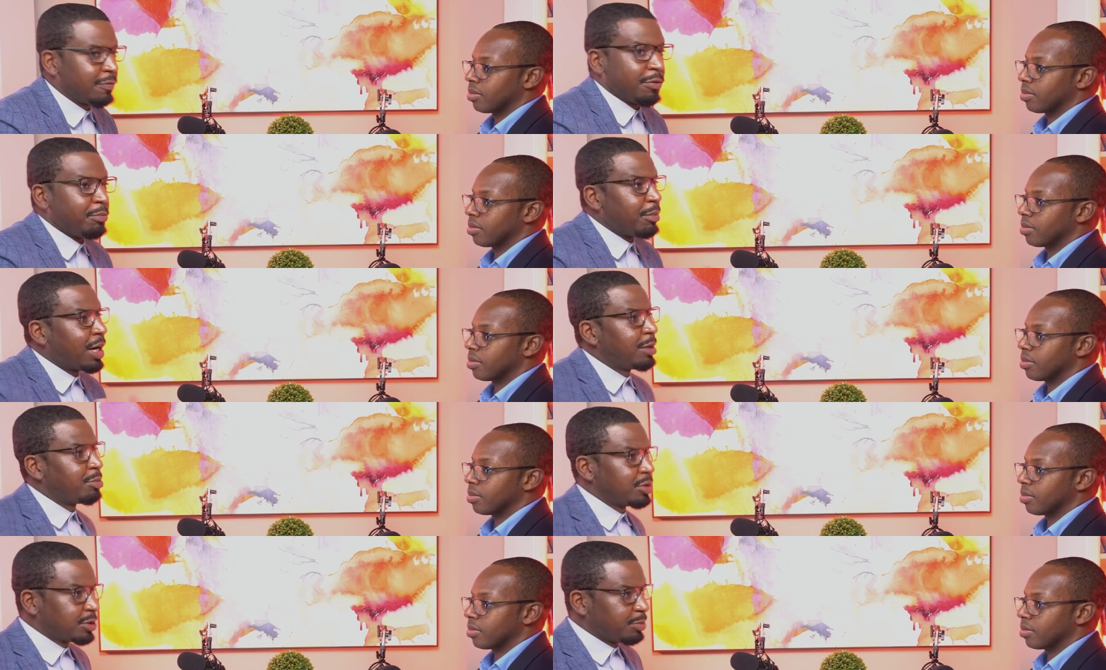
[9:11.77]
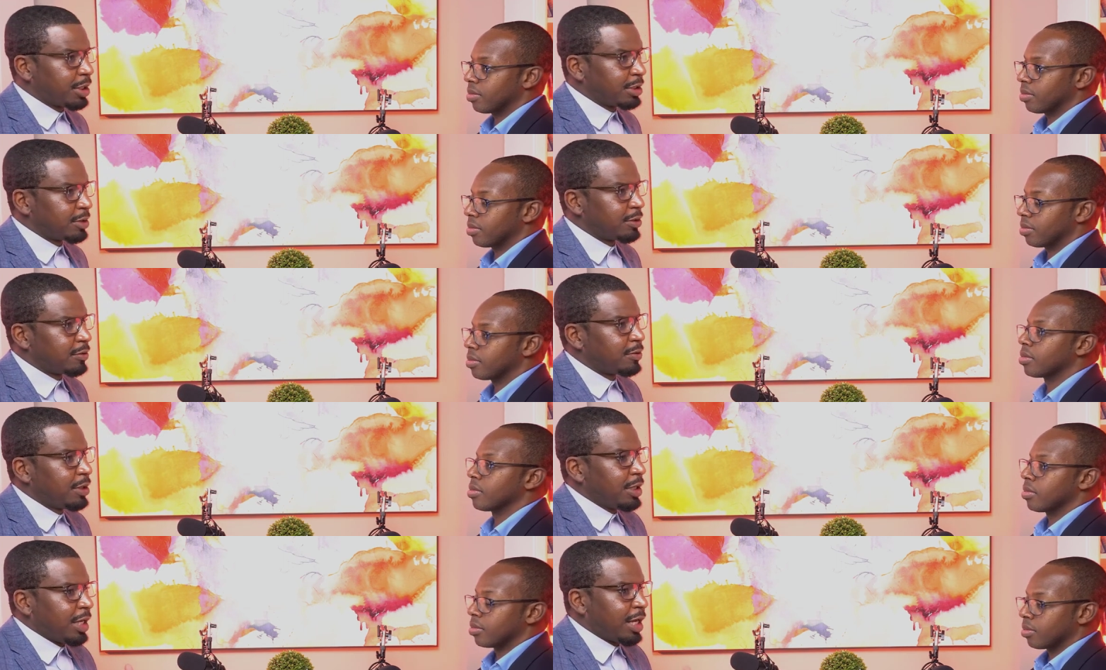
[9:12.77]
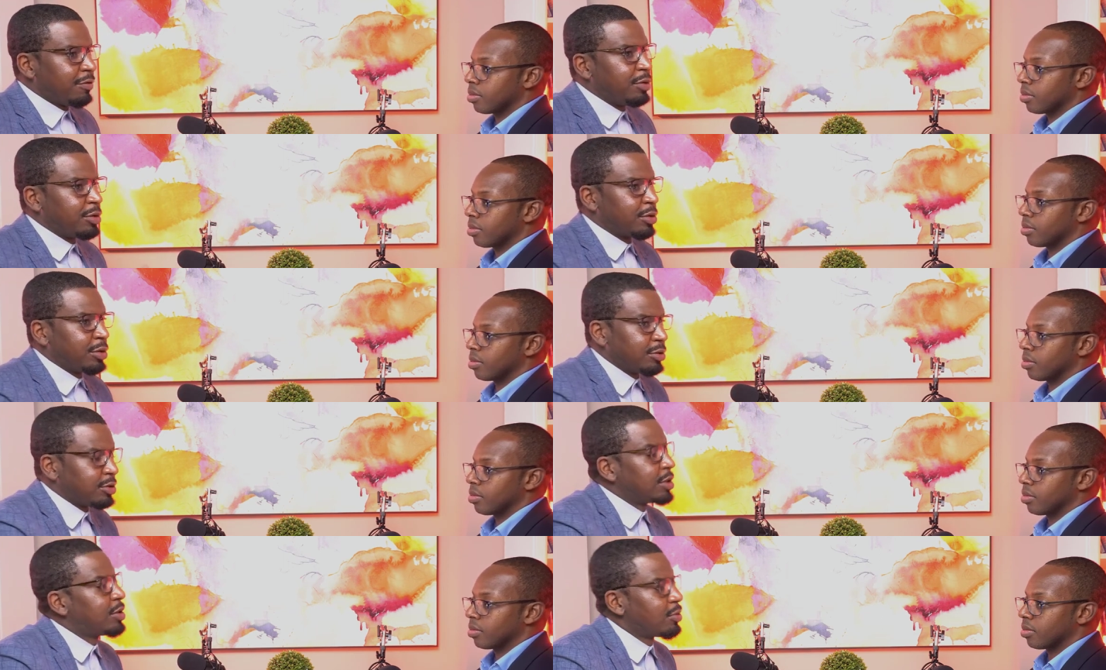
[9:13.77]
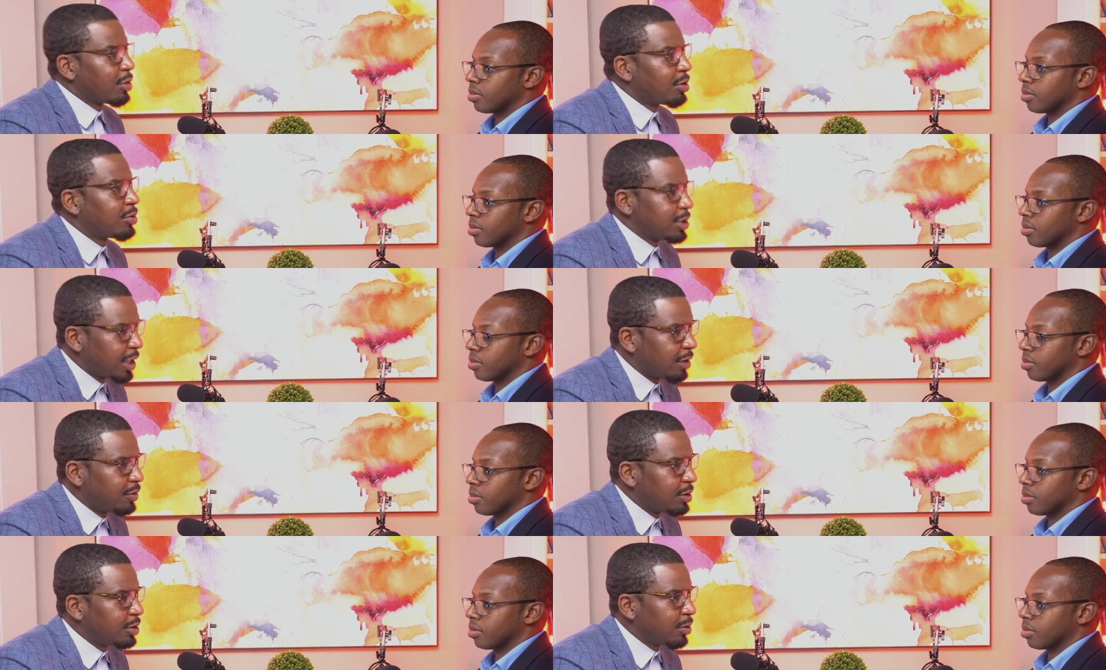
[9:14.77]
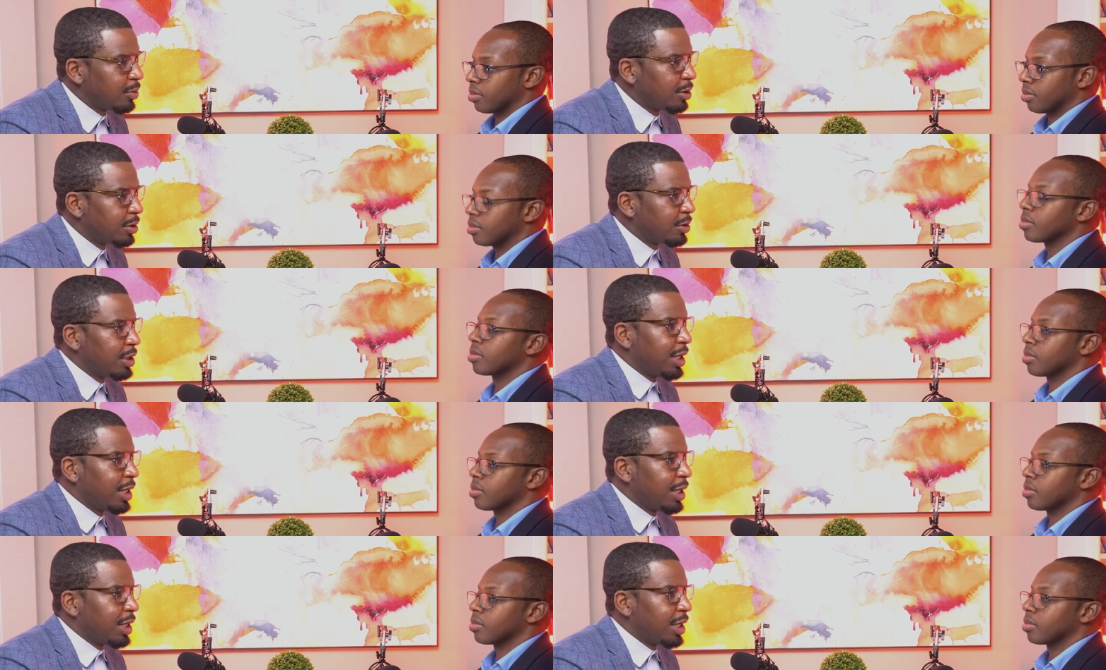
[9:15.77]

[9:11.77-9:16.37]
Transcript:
Speaker 1: from my perspective, having a, there's nothing wrong with having a career.